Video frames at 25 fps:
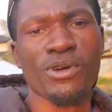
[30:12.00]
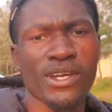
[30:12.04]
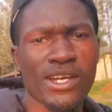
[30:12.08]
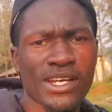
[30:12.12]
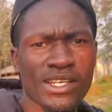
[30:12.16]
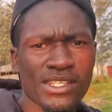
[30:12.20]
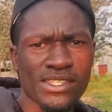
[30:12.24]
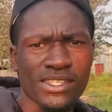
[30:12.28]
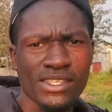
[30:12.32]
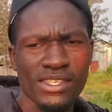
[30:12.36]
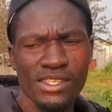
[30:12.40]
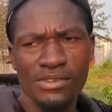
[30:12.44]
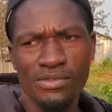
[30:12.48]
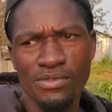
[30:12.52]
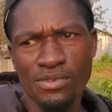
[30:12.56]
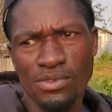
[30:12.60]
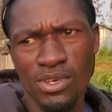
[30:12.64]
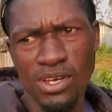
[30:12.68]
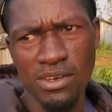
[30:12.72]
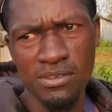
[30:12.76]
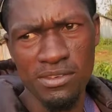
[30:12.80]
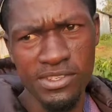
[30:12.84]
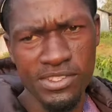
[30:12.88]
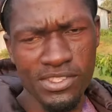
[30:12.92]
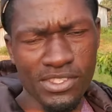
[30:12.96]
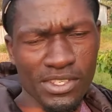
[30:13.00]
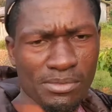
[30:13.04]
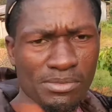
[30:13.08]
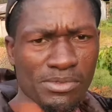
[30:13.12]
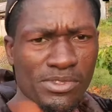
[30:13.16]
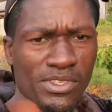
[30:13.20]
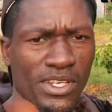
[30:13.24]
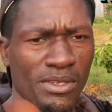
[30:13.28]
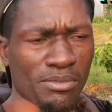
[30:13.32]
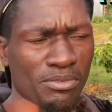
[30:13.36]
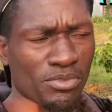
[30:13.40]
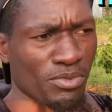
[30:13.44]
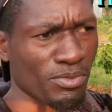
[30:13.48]
guys. If you haven't
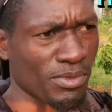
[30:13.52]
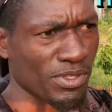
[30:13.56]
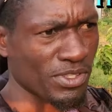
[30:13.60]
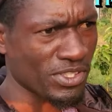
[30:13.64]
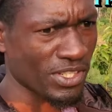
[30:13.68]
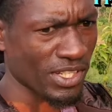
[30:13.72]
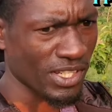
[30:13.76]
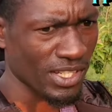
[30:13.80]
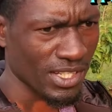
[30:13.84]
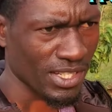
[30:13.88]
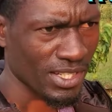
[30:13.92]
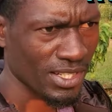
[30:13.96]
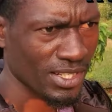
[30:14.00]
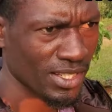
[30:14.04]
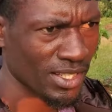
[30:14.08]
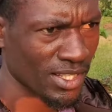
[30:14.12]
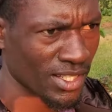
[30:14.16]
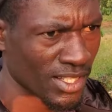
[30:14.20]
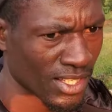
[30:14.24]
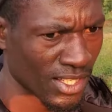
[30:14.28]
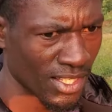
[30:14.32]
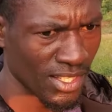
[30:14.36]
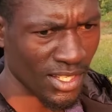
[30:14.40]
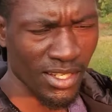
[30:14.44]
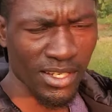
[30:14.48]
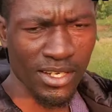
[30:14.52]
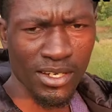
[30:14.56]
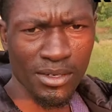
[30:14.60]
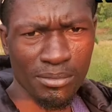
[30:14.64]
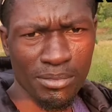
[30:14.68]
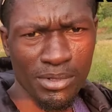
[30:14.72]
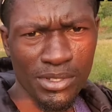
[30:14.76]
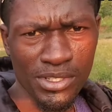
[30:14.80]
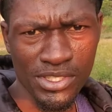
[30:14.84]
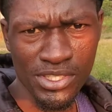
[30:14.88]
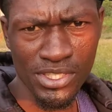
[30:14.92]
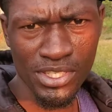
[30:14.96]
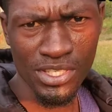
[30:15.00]
subscribed to my channel,
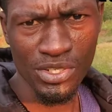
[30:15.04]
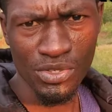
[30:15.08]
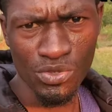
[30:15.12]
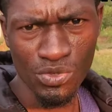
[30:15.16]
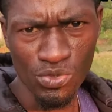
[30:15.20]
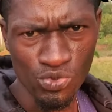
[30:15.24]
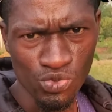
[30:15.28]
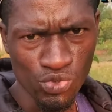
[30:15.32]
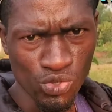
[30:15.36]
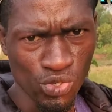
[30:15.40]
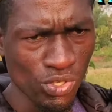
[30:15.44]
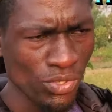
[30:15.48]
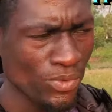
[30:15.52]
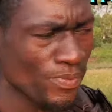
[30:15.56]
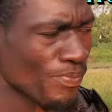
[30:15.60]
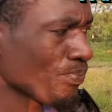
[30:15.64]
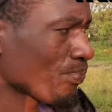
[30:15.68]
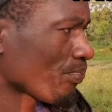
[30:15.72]
please do so.